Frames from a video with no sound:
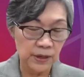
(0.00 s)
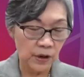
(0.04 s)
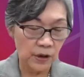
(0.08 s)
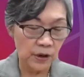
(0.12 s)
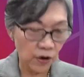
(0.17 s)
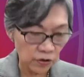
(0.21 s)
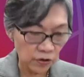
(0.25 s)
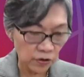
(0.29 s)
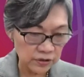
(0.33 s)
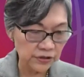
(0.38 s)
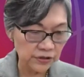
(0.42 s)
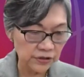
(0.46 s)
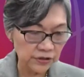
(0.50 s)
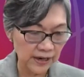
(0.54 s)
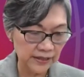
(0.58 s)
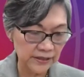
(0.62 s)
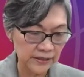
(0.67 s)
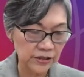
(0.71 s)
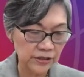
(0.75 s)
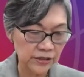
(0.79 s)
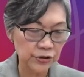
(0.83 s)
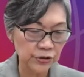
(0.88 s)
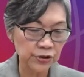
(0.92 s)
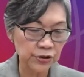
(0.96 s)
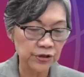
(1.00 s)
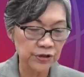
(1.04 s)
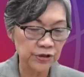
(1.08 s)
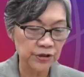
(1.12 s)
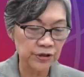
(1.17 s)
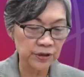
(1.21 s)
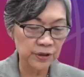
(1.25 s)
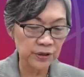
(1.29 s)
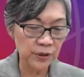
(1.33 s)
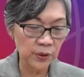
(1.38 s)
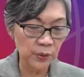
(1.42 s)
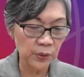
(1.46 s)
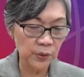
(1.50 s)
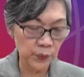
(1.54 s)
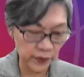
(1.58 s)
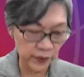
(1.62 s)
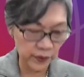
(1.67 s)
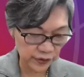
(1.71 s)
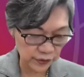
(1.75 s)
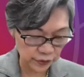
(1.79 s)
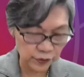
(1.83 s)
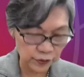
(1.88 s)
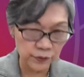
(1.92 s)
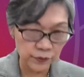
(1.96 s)
on the transition
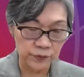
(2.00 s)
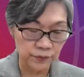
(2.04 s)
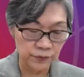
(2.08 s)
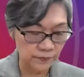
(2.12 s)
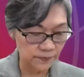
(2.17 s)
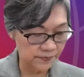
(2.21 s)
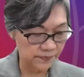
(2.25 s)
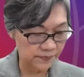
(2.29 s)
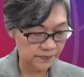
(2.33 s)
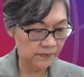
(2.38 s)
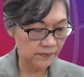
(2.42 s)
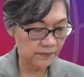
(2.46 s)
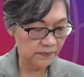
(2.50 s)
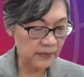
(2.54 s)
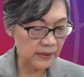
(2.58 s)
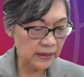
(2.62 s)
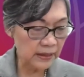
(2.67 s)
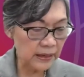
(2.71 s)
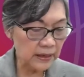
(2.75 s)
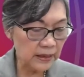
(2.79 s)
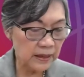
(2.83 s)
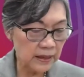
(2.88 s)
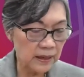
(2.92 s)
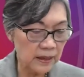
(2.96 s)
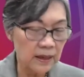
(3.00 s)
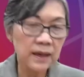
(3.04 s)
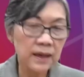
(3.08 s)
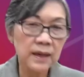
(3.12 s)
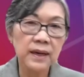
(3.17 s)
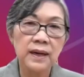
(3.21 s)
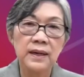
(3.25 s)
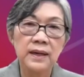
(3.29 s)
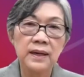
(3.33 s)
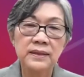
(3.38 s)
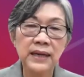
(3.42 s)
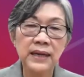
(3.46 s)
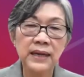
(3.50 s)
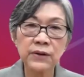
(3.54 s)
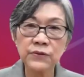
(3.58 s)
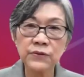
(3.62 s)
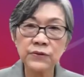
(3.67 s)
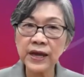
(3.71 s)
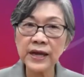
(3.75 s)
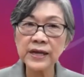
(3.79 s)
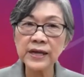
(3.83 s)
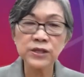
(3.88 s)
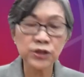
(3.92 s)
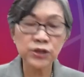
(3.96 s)
with you. Now,
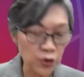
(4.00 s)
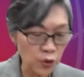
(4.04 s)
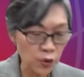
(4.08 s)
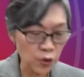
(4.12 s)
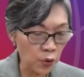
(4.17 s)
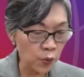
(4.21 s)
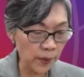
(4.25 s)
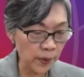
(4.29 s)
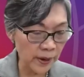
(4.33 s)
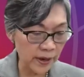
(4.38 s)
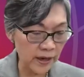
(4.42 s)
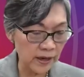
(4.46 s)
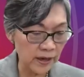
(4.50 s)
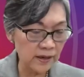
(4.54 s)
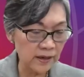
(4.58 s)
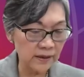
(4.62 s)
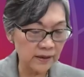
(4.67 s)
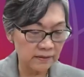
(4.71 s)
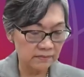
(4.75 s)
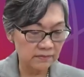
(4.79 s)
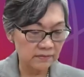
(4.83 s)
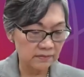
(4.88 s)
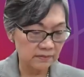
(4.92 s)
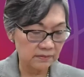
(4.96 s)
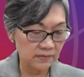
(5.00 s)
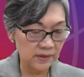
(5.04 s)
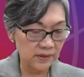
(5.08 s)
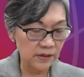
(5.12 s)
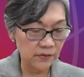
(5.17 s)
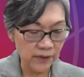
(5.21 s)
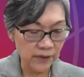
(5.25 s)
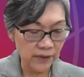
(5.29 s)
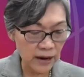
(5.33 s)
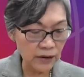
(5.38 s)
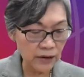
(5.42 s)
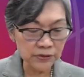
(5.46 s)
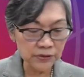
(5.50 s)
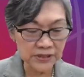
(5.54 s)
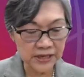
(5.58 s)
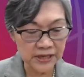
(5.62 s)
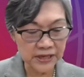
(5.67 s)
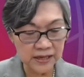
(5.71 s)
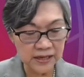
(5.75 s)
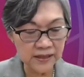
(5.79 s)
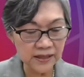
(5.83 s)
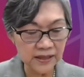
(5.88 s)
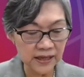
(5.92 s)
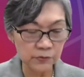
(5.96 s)
there is no way around
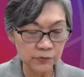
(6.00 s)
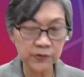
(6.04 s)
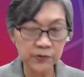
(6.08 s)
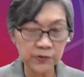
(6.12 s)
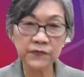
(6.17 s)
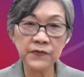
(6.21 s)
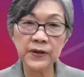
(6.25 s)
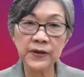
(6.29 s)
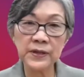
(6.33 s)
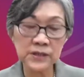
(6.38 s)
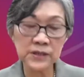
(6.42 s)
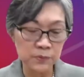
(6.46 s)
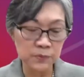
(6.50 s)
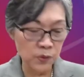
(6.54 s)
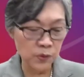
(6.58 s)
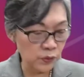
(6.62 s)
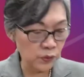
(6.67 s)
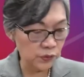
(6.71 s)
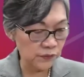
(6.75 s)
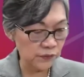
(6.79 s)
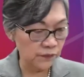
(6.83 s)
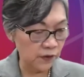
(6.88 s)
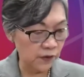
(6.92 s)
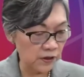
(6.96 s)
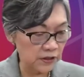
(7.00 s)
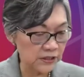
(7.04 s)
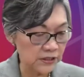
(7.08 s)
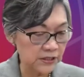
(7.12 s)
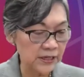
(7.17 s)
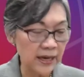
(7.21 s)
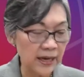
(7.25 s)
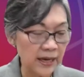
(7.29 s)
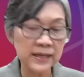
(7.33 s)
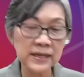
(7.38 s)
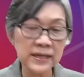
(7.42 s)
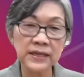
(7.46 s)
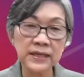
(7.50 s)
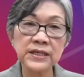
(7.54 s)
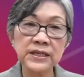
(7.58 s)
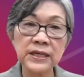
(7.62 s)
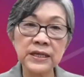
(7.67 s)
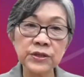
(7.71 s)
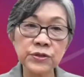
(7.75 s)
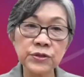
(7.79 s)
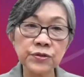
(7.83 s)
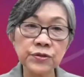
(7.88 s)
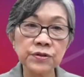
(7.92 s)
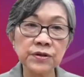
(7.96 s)
saying that we face the most volatile and
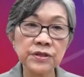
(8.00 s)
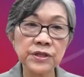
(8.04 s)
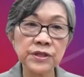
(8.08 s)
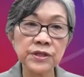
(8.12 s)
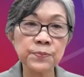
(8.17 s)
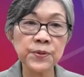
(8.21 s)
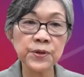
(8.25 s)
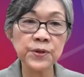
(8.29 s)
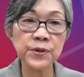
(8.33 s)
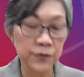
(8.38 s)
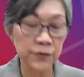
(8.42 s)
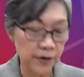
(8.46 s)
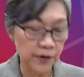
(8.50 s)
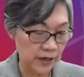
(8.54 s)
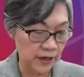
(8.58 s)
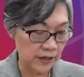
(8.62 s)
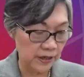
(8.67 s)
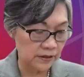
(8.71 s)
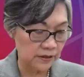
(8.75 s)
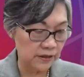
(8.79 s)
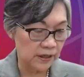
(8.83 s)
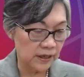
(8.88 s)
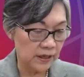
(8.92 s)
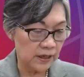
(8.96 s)
dangerous period